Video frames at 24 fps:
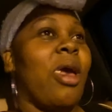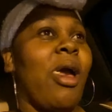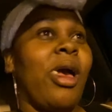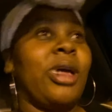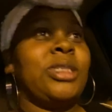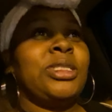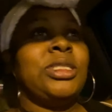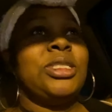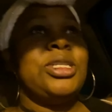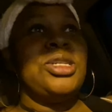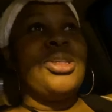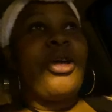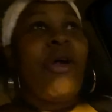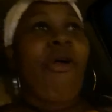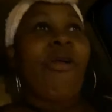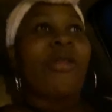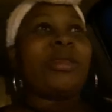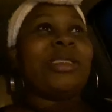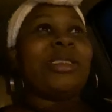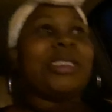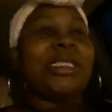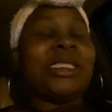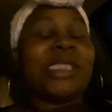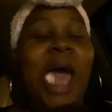And you know,
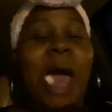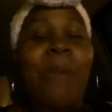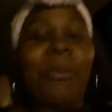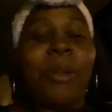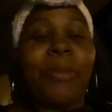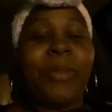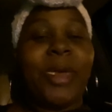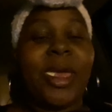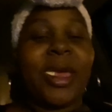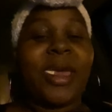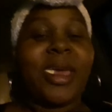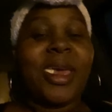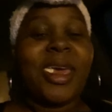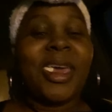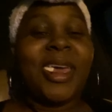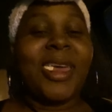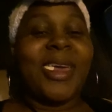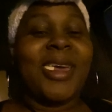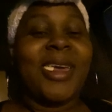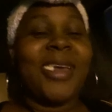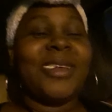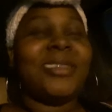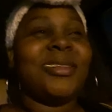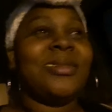since I'm a big
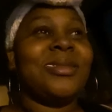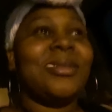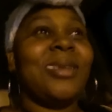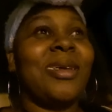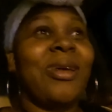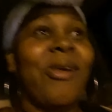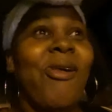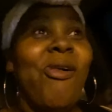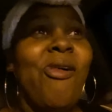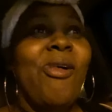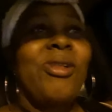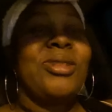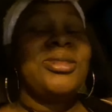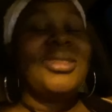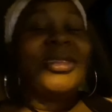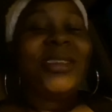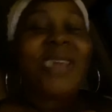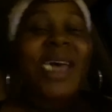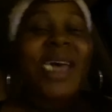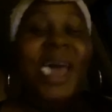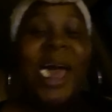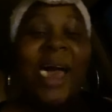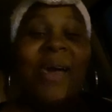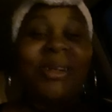kid,
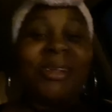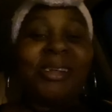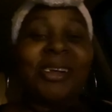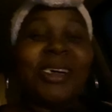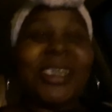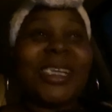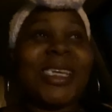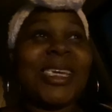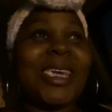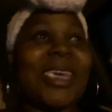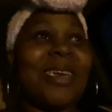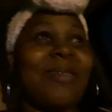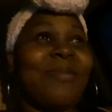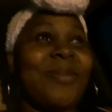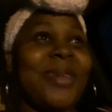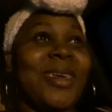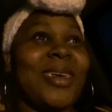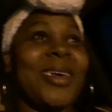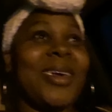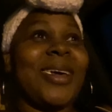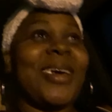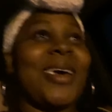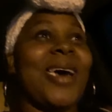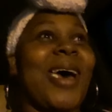I'm going to get me
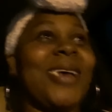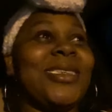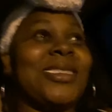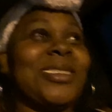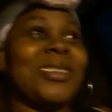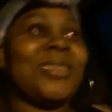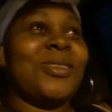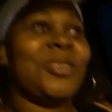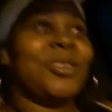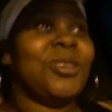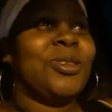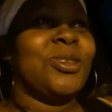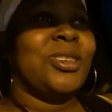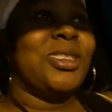a costume